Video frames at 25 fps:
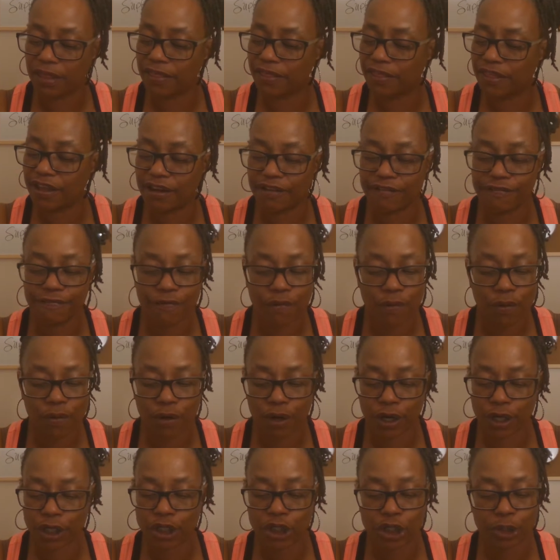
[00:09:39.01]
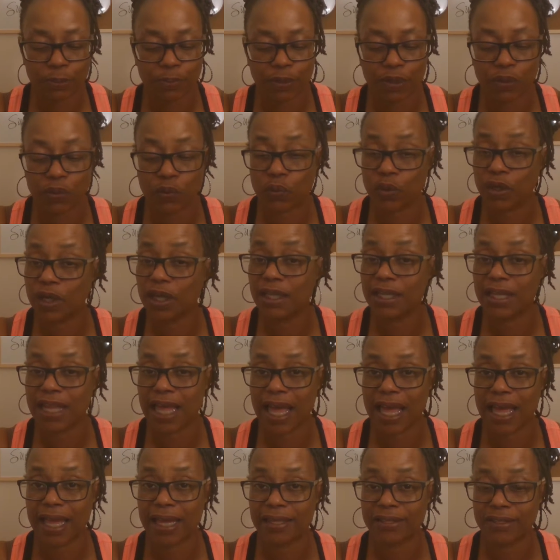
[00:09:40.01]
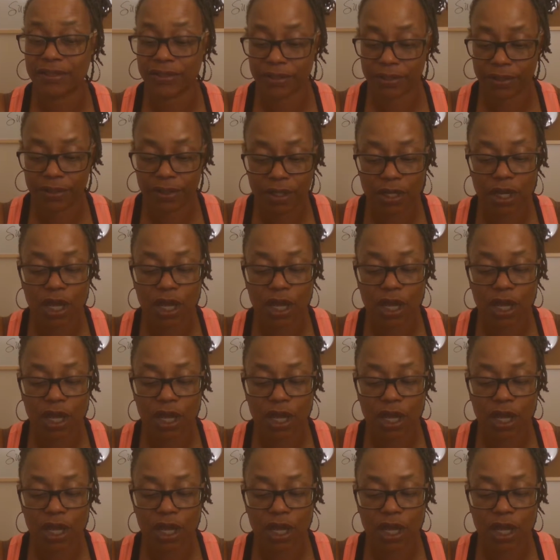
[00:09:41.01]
Therefore, to be realized,